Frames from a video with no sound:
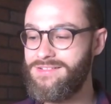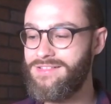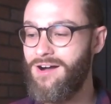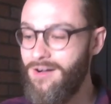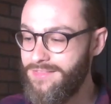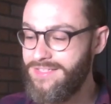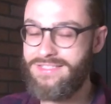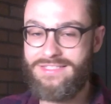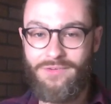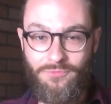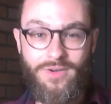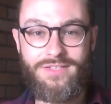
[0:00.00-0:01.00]
all these
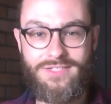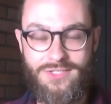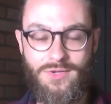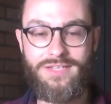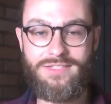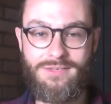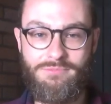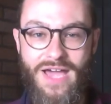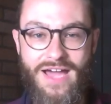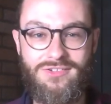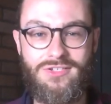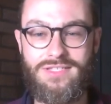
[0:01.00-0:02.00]
different strengths and
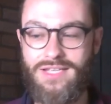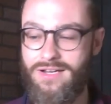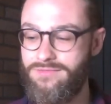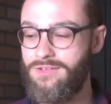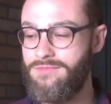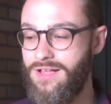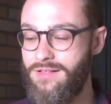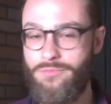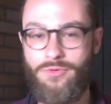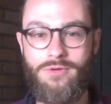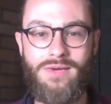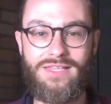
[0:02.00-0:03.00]
passions that I've developed
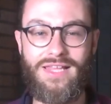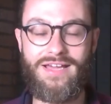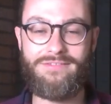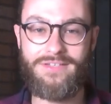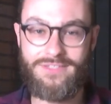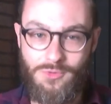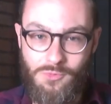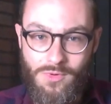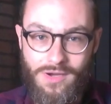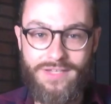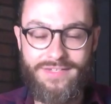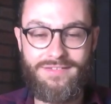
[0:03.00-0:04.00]
through my life into
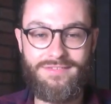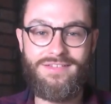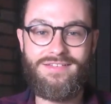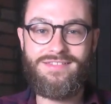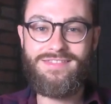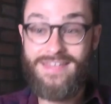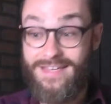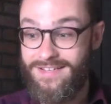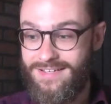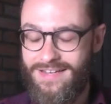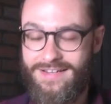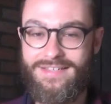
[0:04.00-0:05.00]
one
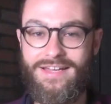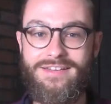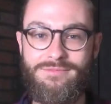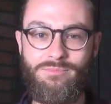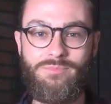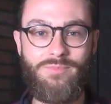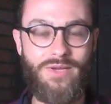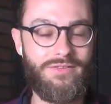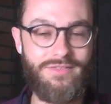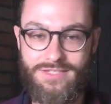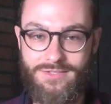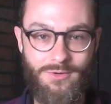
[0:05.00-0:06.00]
thing? And I kind of
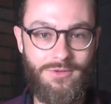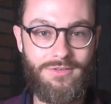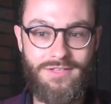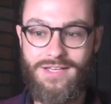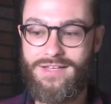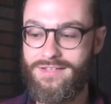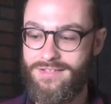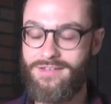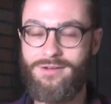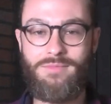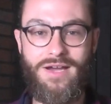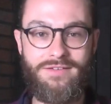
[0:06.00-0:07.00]
built this whole, you
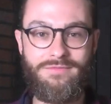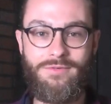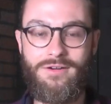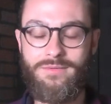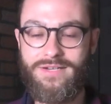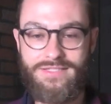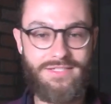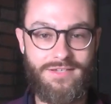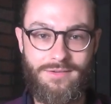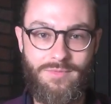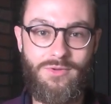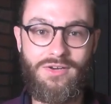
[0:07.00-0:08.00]
know, mind form, and it's a
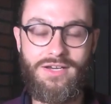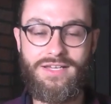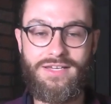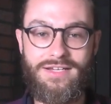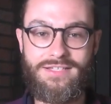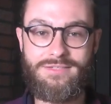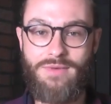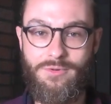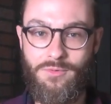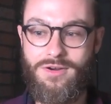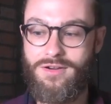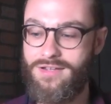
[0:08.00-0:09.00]
community, and it's my
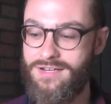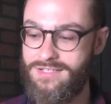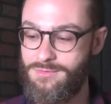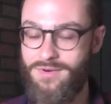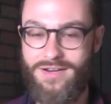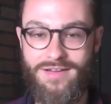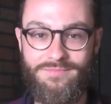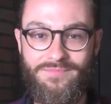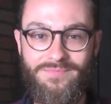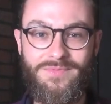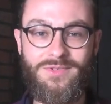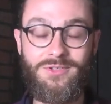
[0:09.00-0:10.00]
work, and it's what I'm
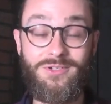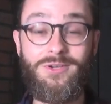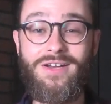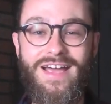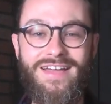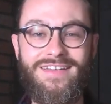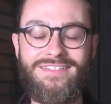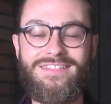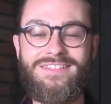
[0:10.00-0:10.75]
good at. And